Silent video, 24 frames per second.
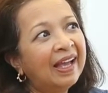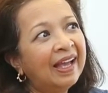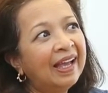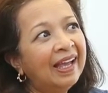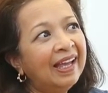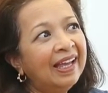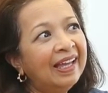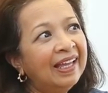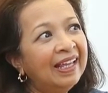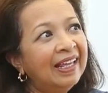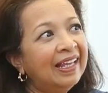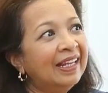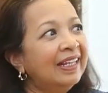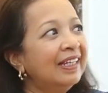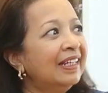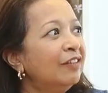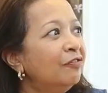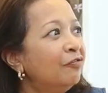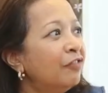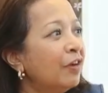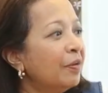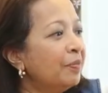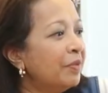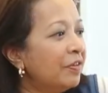And
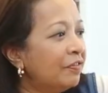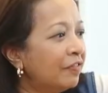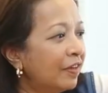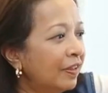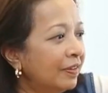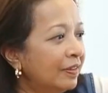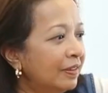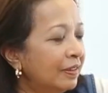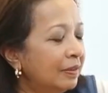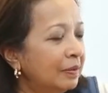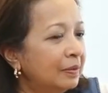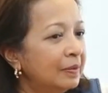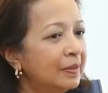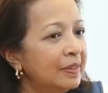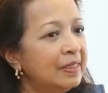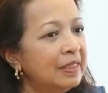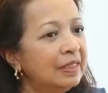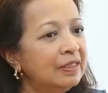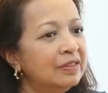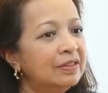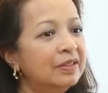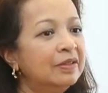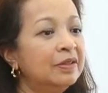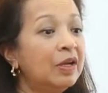then Fahmi Fazil was
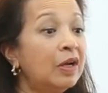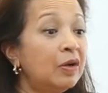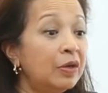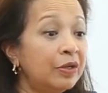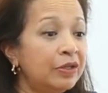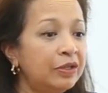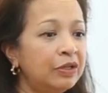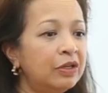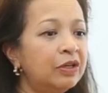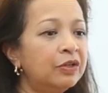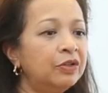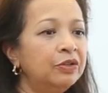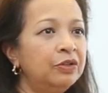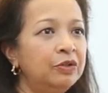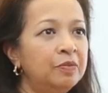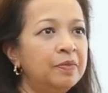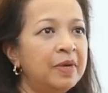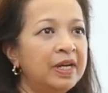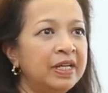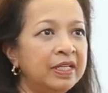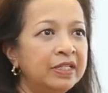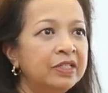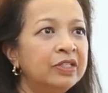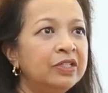like, oh, you got to do
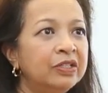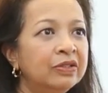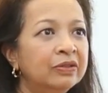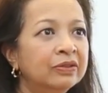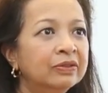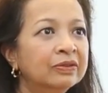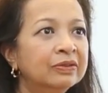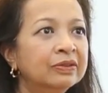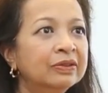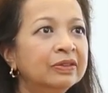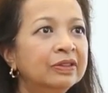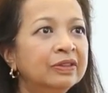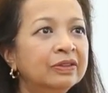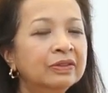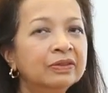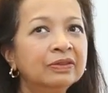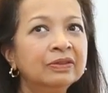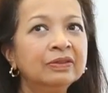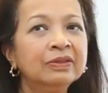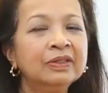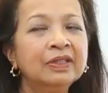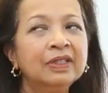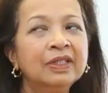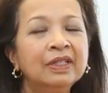mine too, you
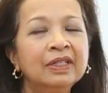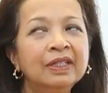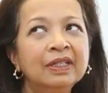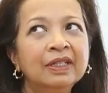know.